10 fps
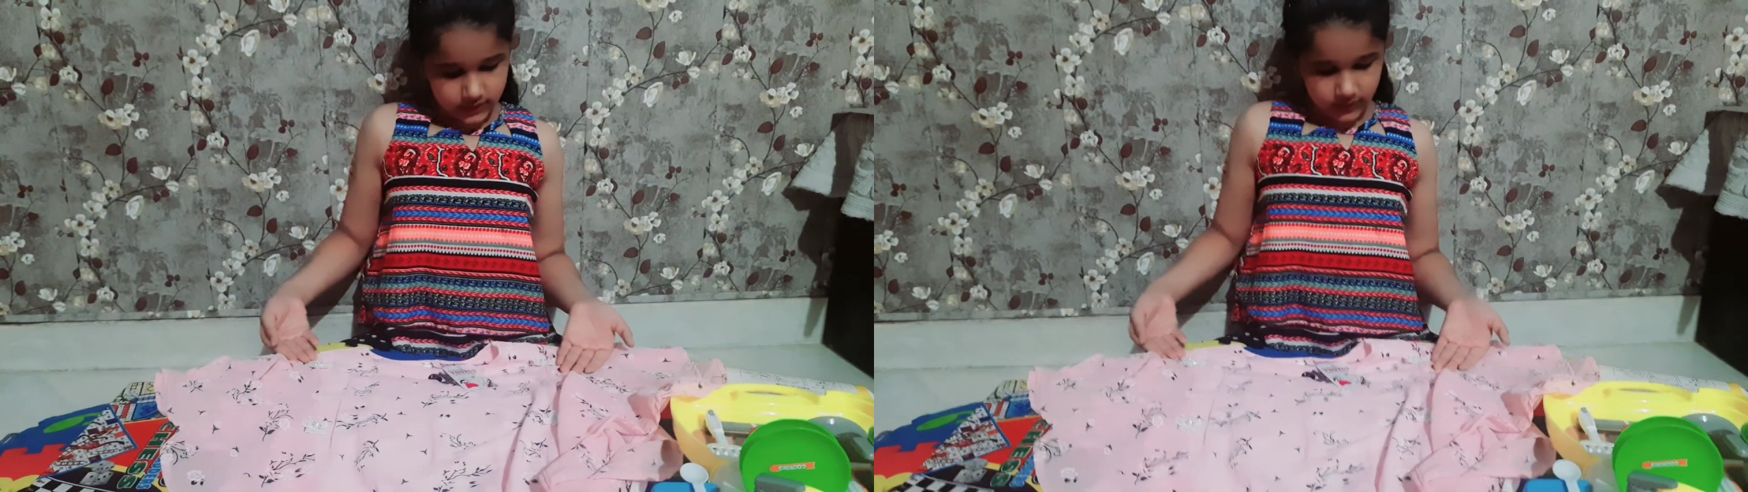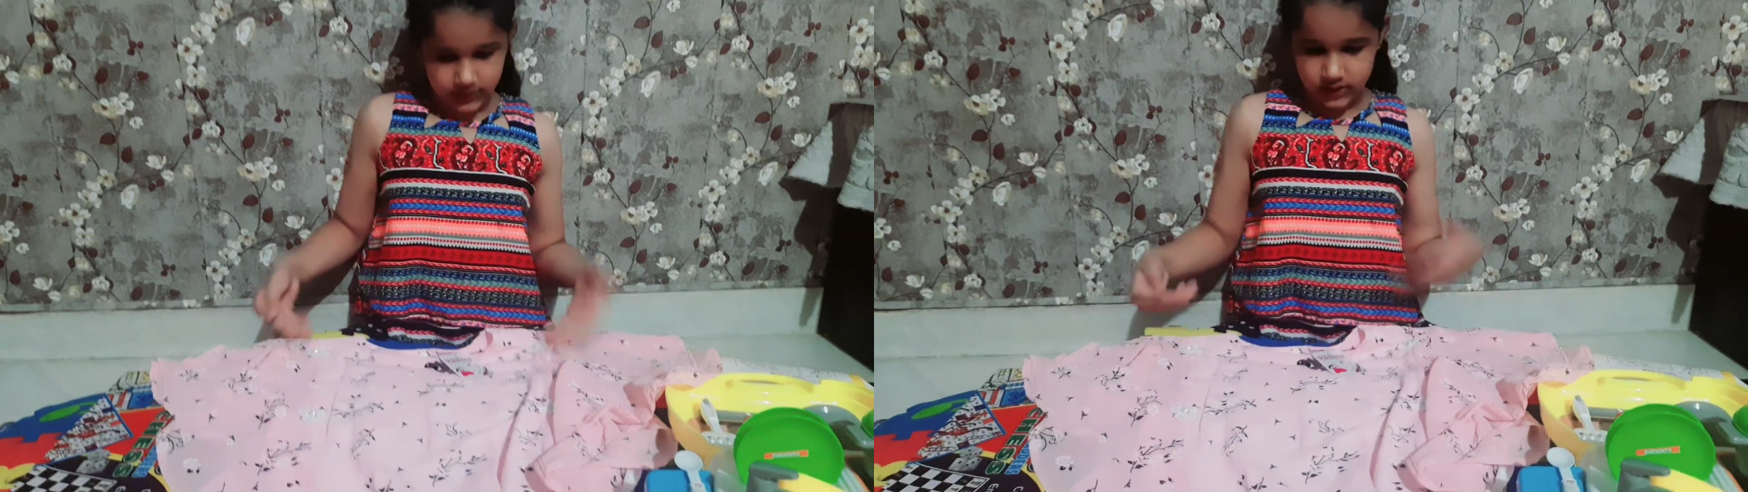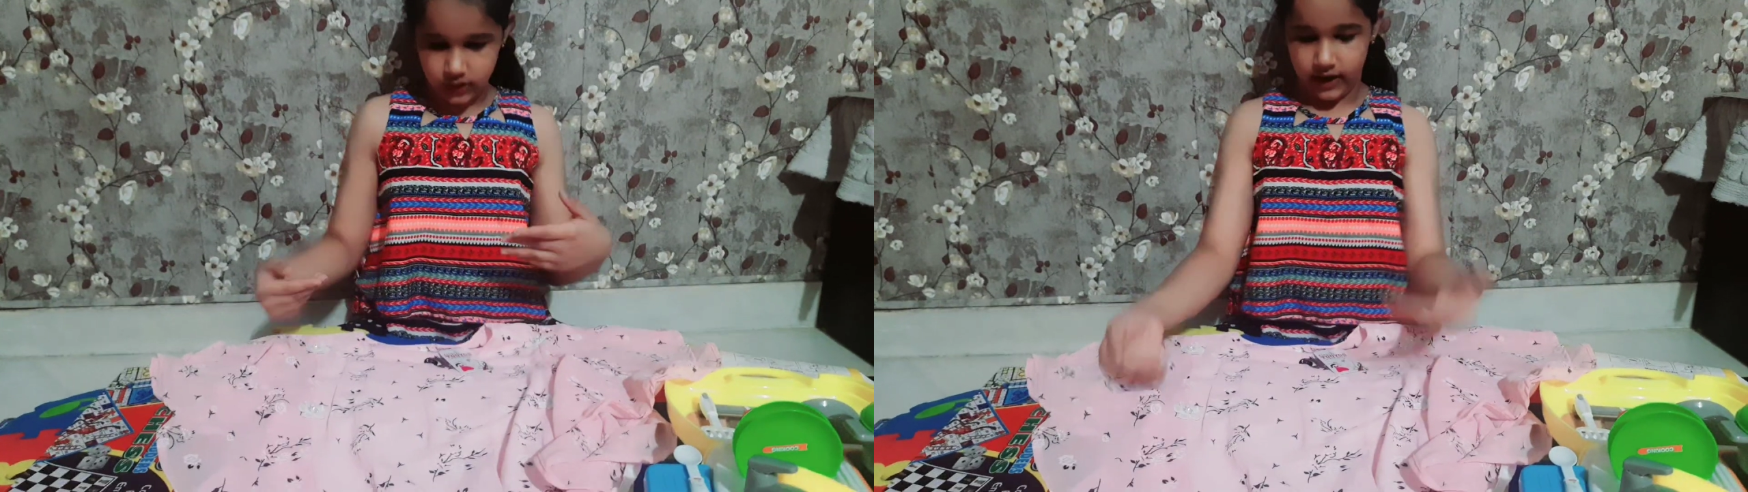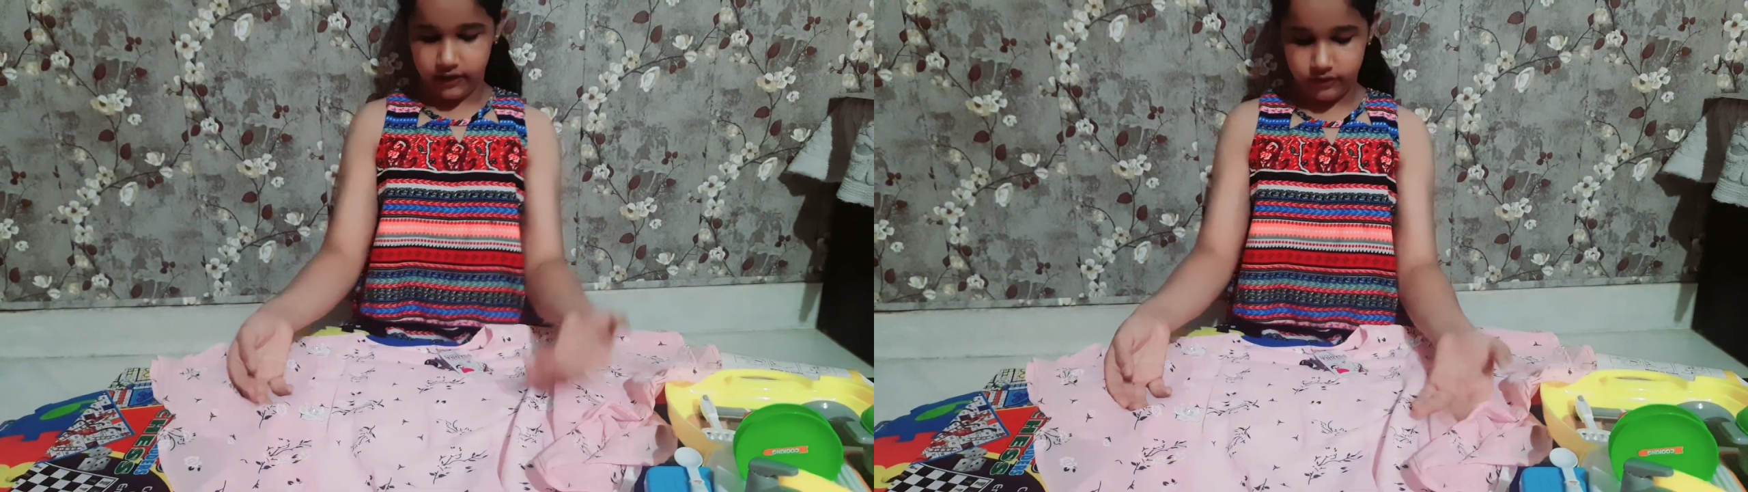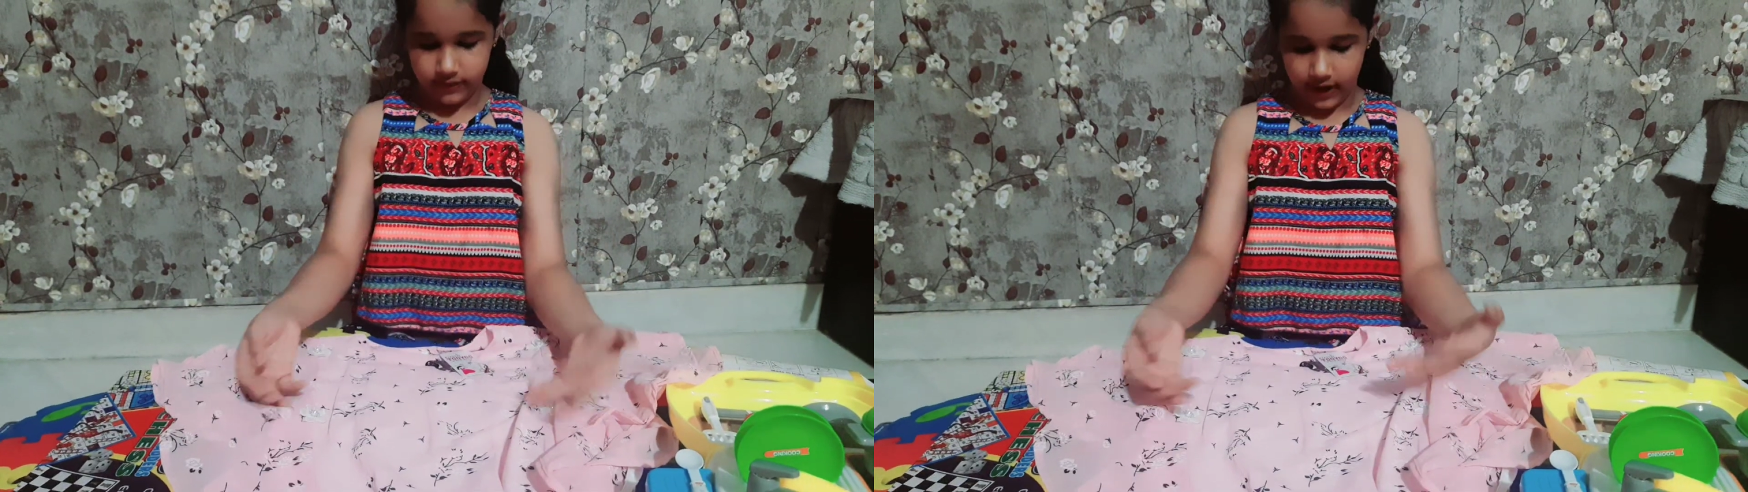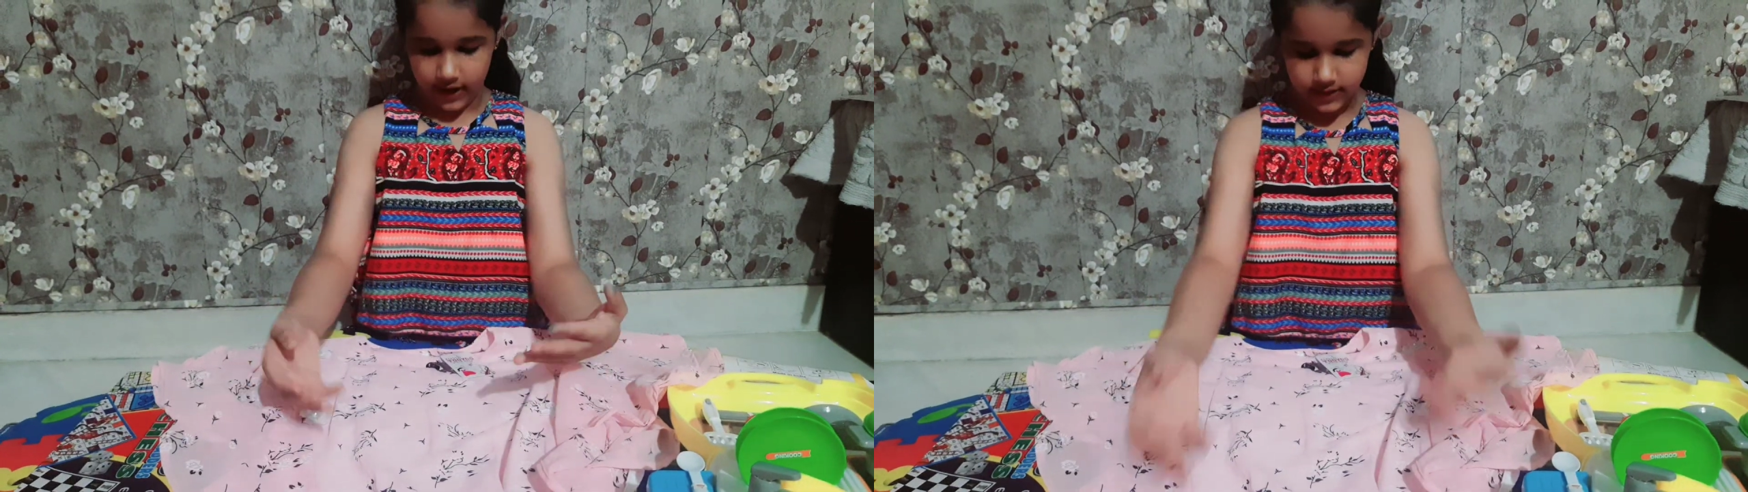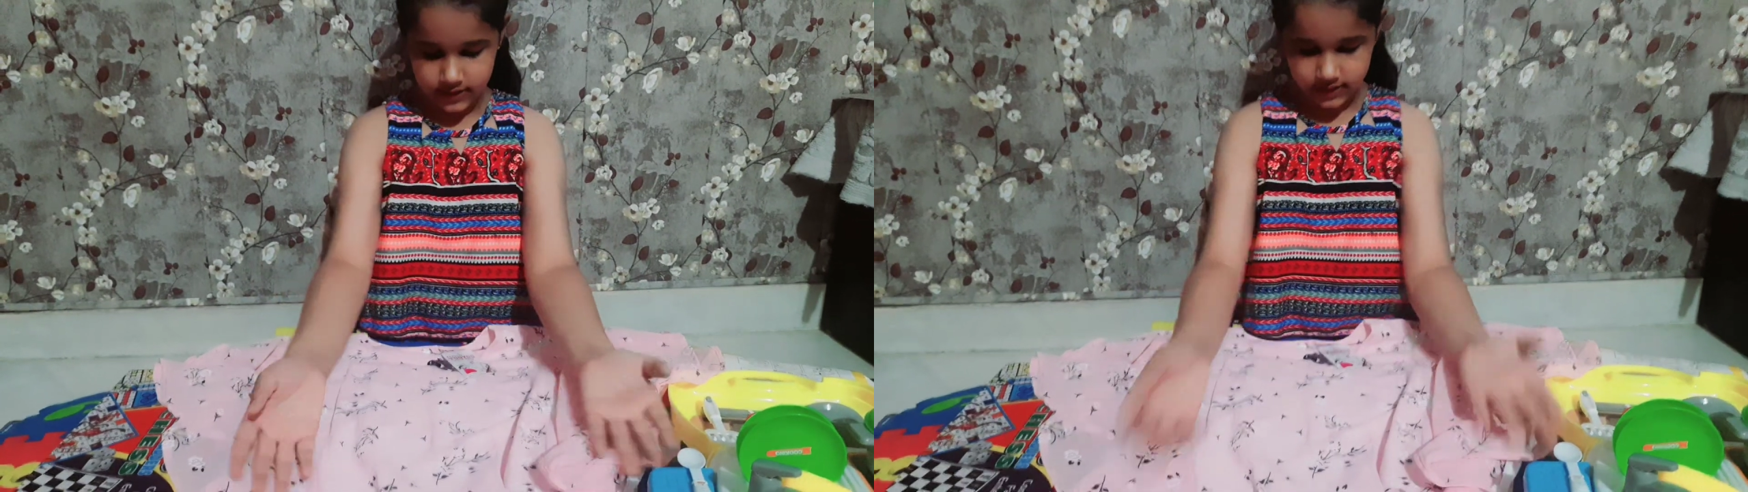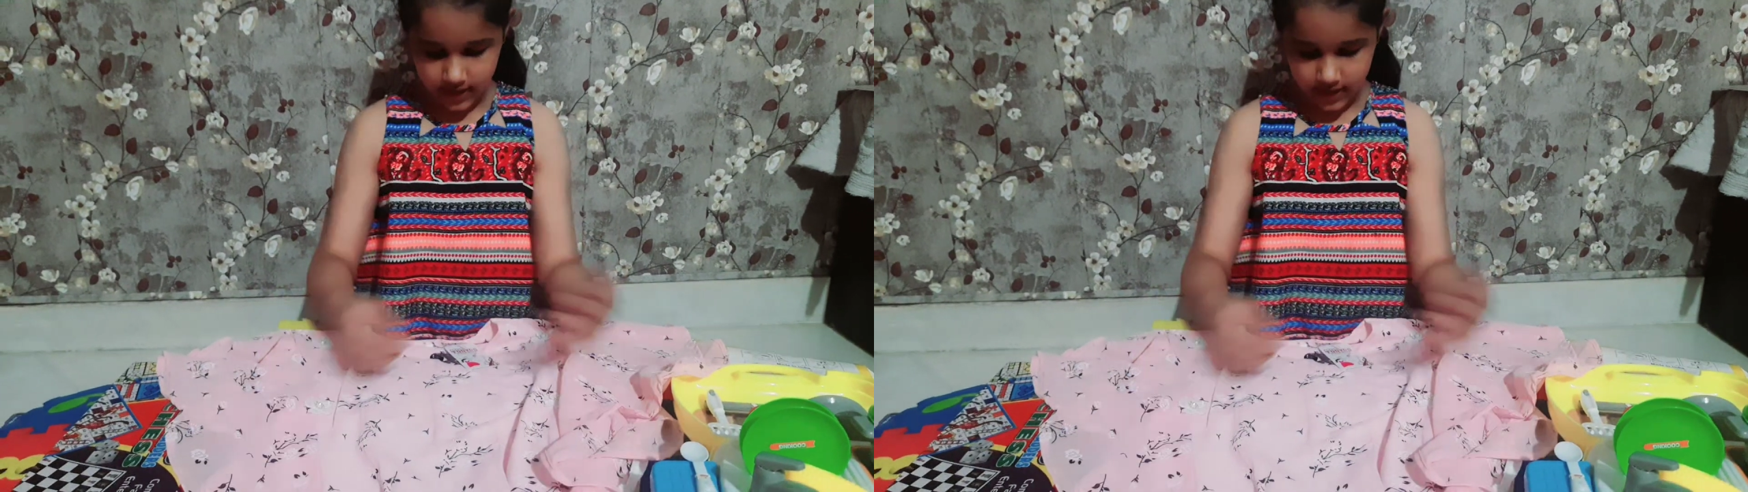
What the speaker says: you can see white flowers.